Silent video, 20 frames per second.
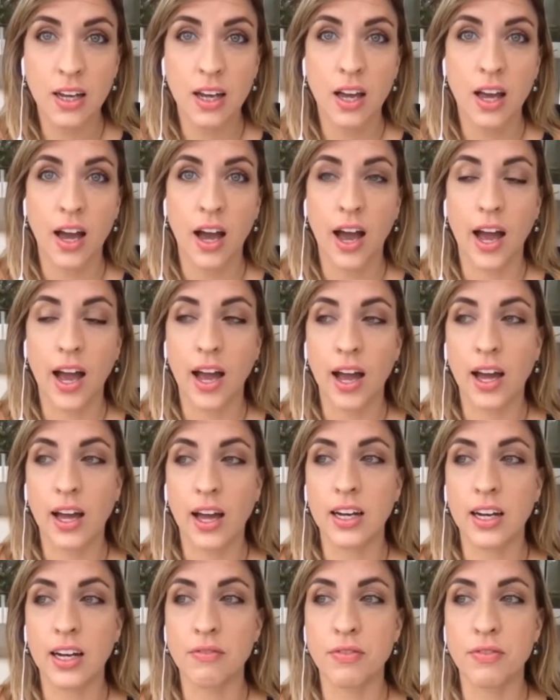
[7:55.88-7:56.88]
and
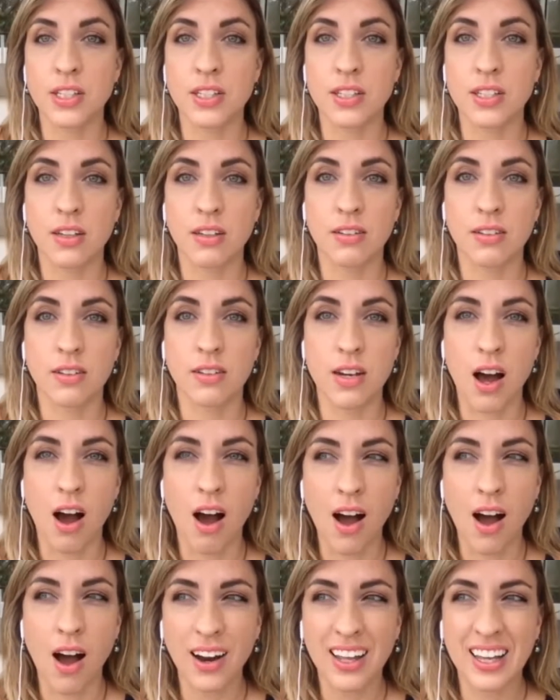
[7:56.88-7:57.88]
if it's
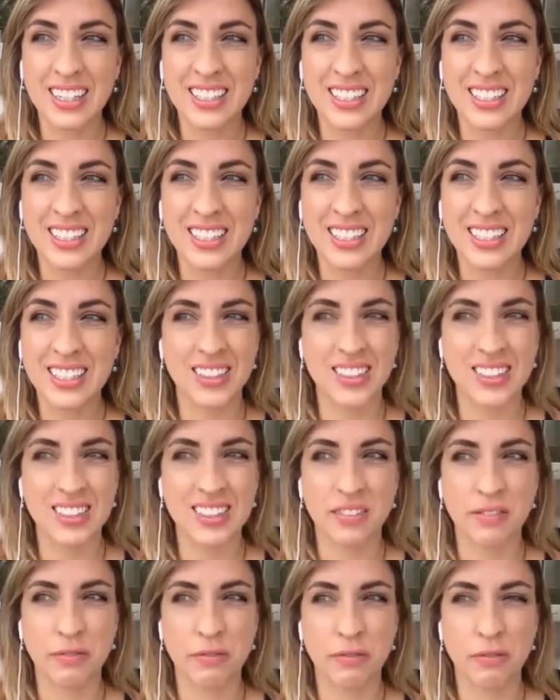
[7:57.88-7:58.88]
not it just
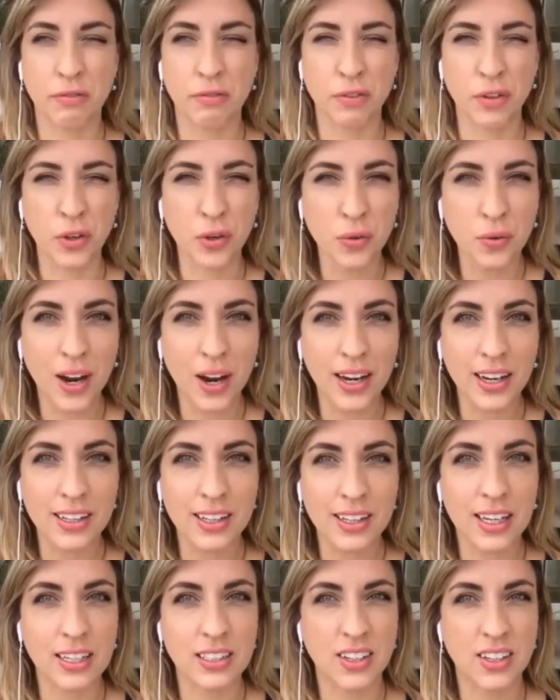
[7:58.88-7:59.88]
doesn't feel right
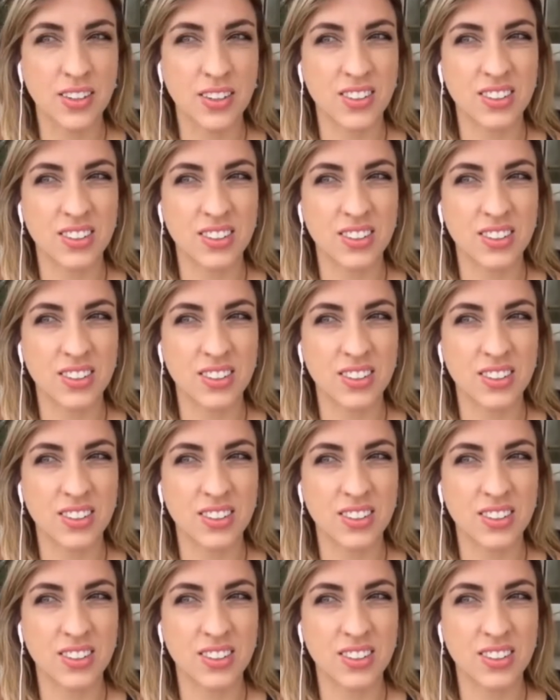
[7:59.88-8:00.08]
like it goes